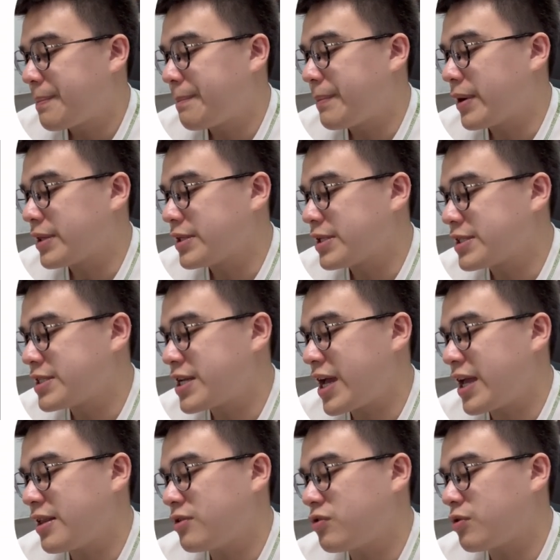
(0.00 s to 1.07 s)
But the
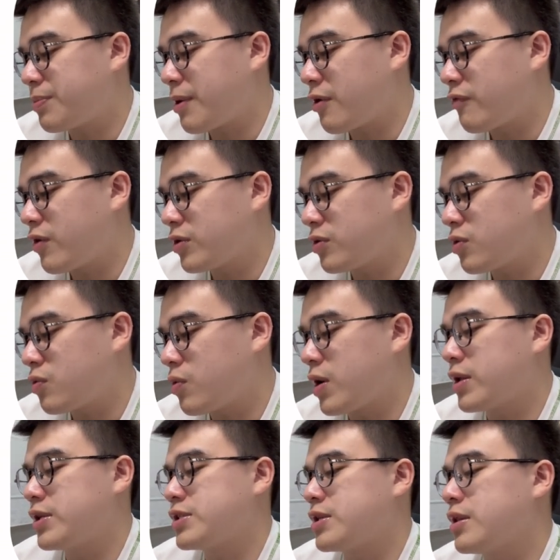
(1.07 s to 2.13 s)
10 to the power of
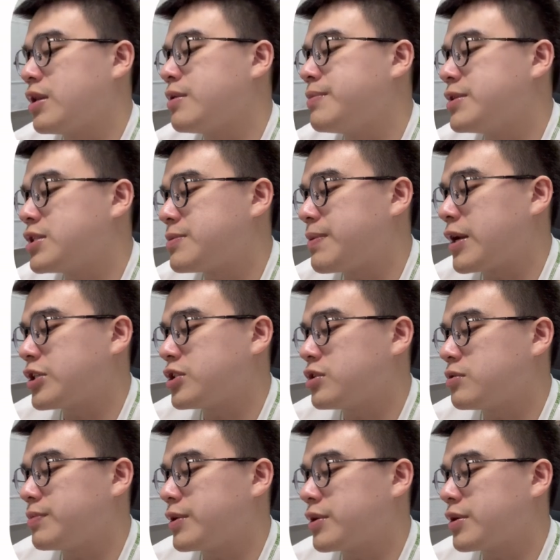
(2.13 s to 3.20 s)
101 is a little bit
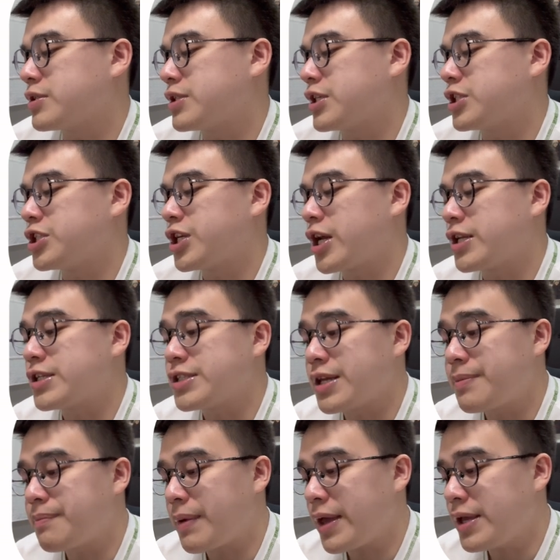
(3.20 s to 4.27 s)
special because they share the
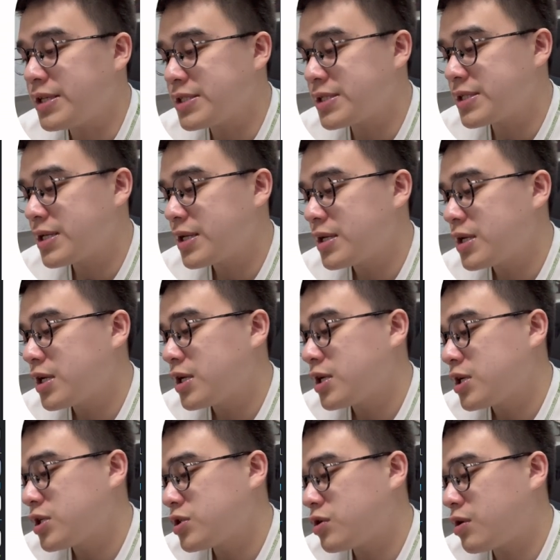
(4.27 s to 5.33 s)
same base.
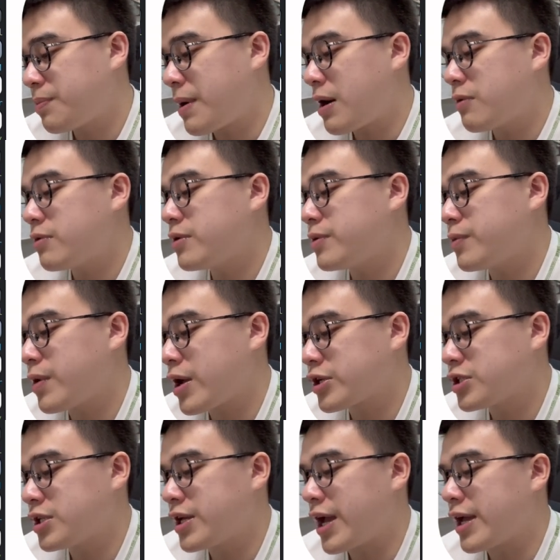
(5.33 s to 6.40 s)
So the power will
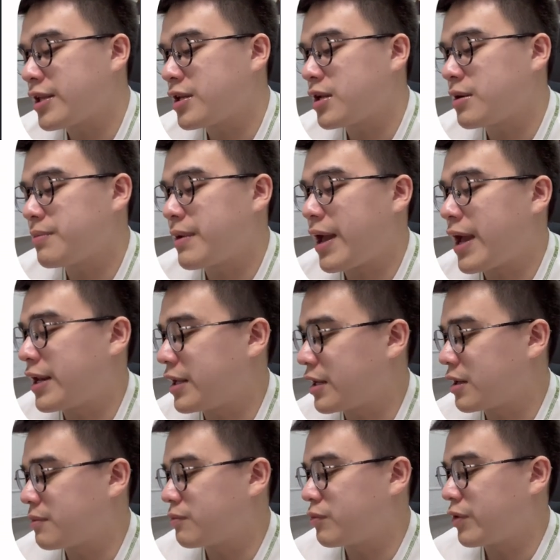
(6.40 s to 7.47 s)
actually ended up adding
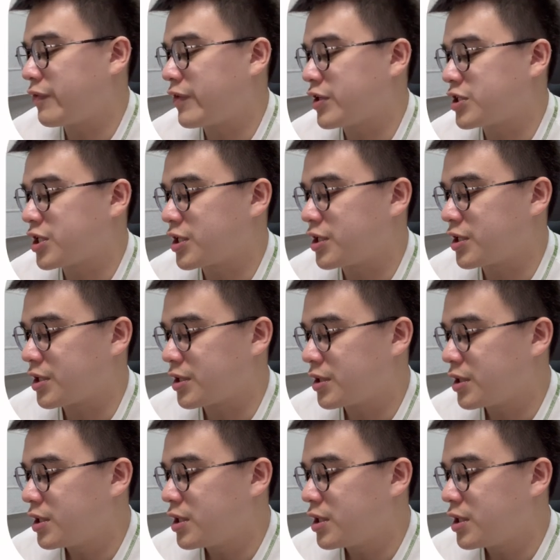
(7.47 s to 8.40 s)
up with each other.